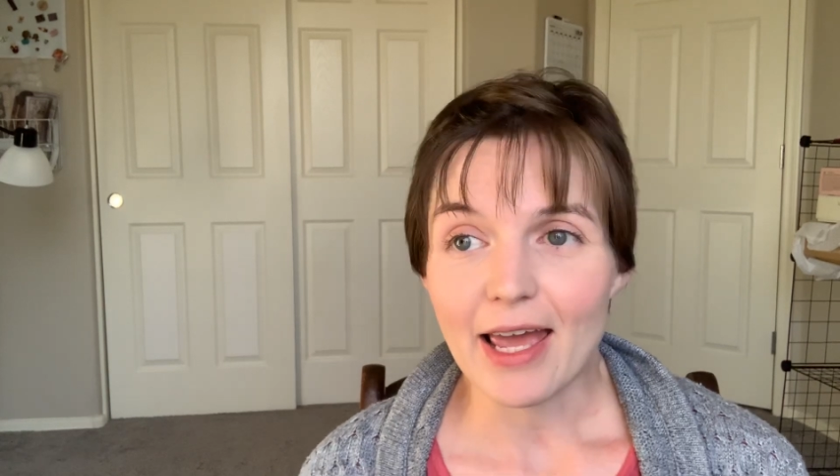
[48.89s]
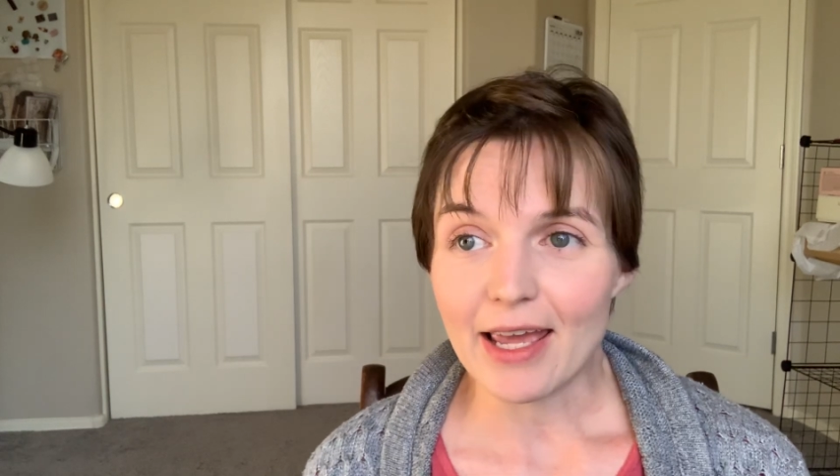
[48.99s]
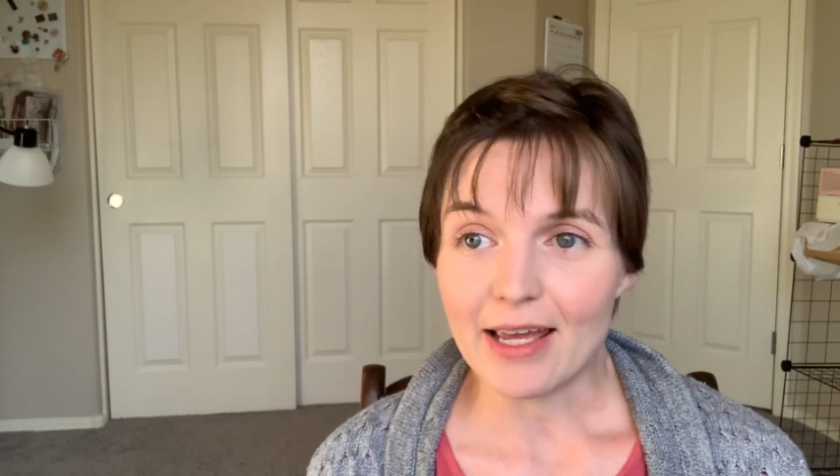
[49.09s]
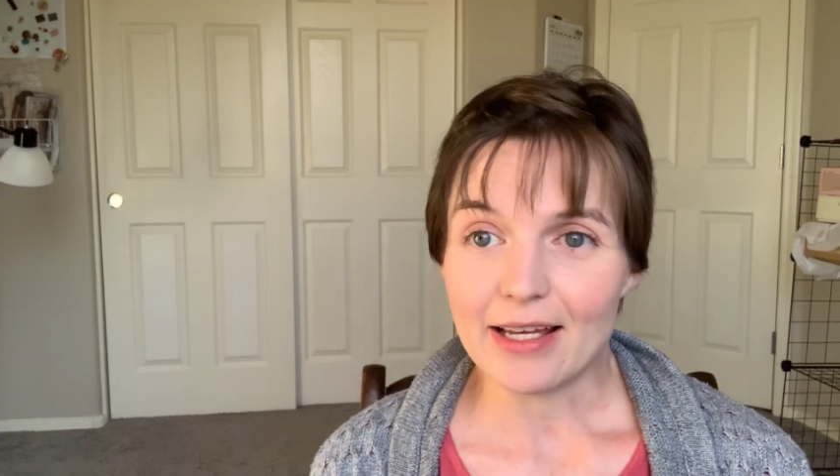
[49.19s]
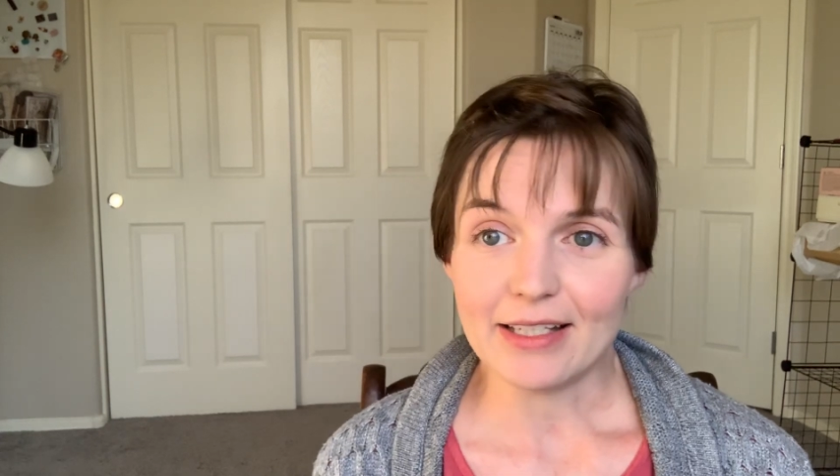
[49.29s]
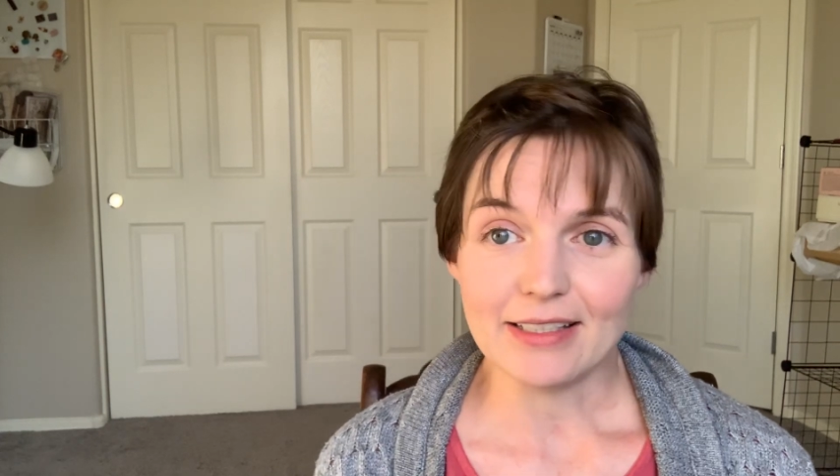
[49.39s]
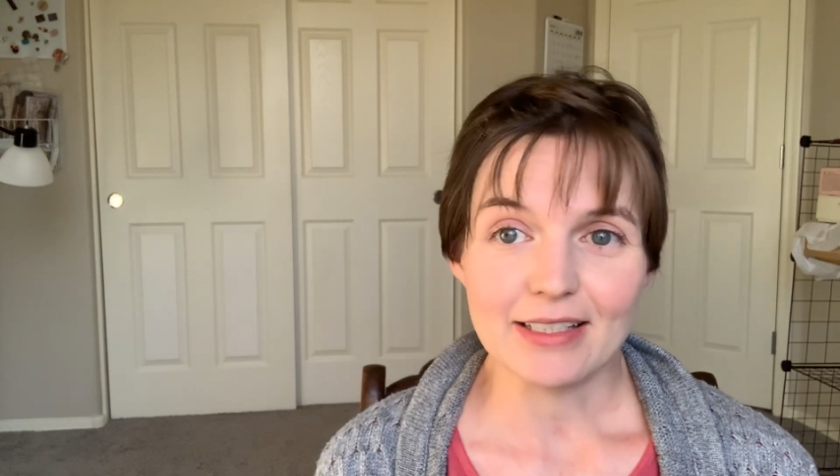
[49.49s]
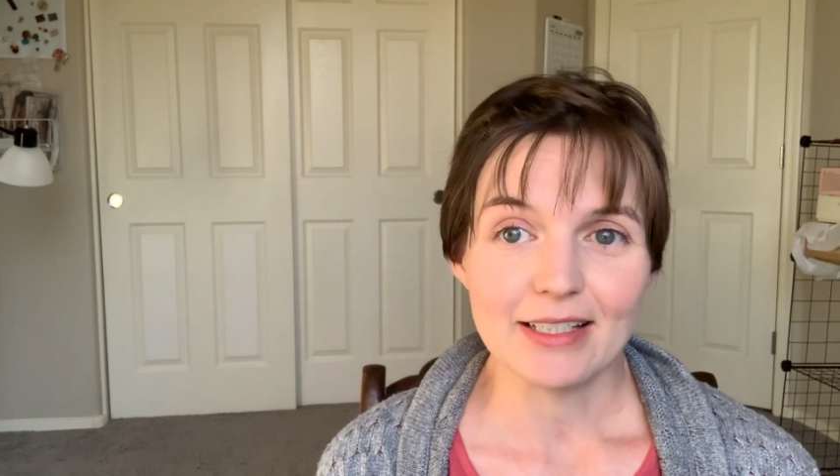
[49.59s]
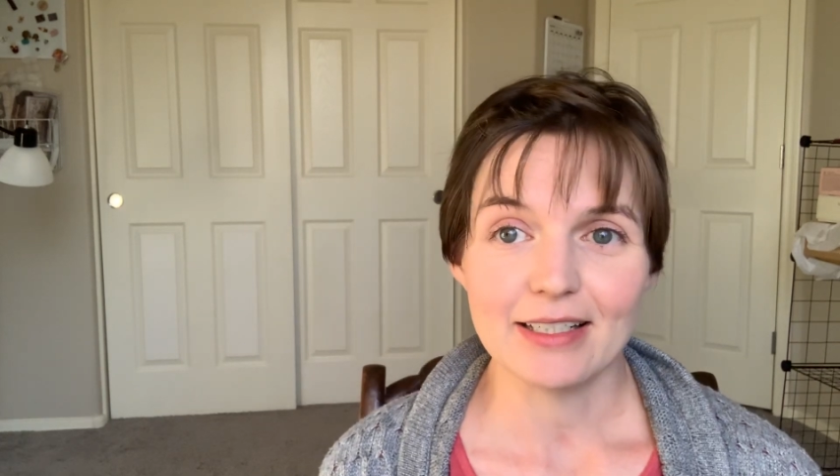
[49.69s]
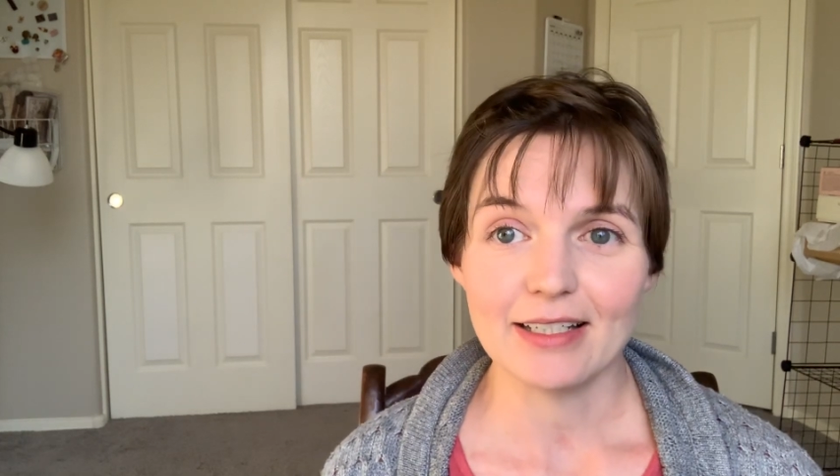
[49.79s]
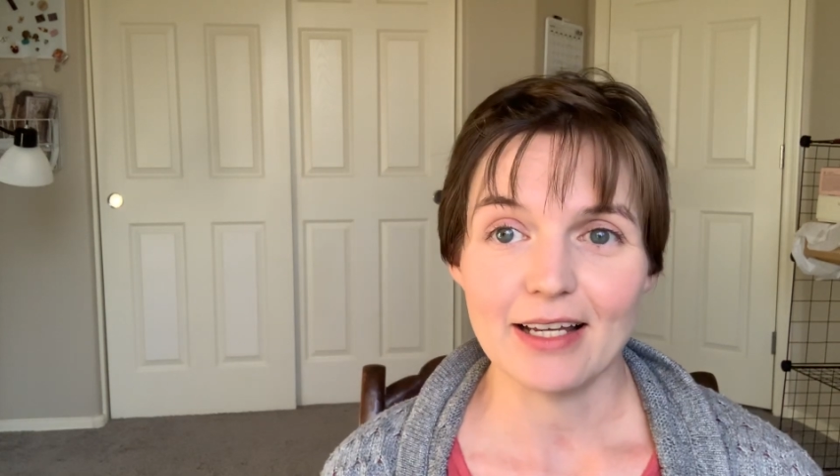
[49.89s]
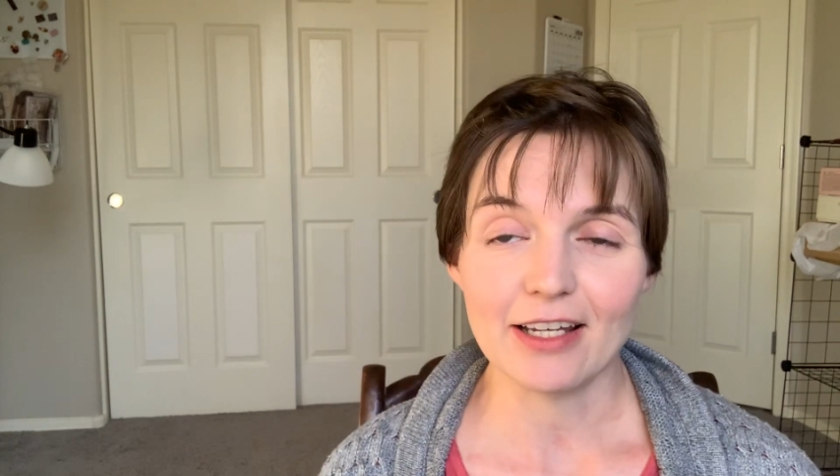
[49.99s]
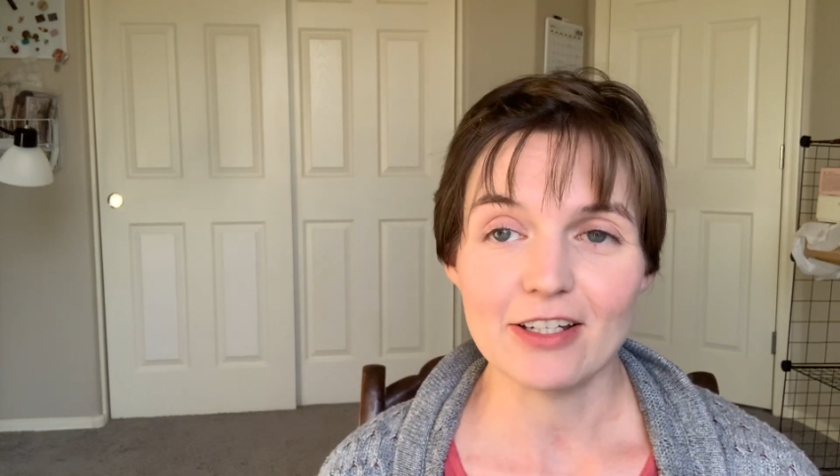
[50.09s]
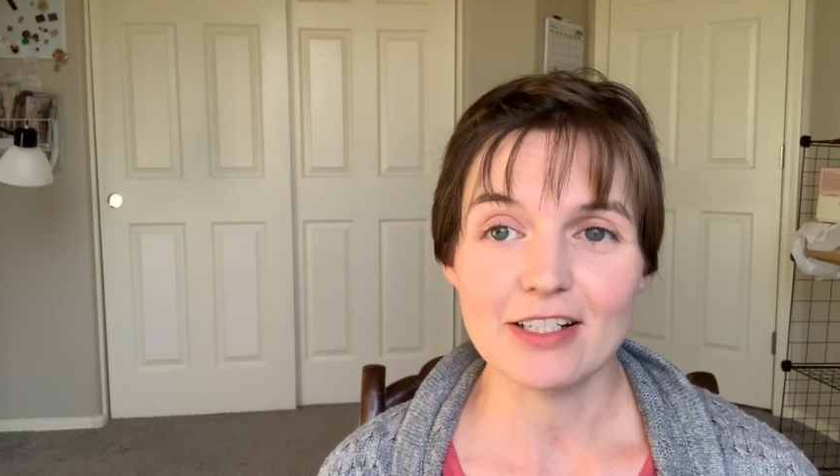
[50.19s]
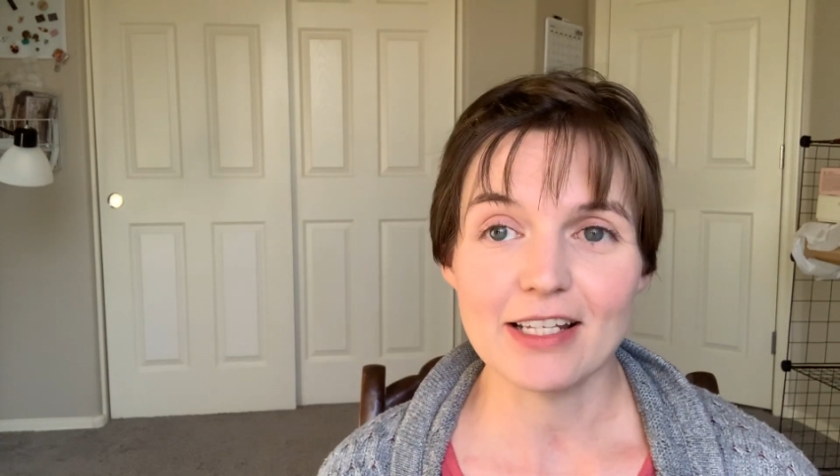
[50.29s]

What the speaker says: and I couldn't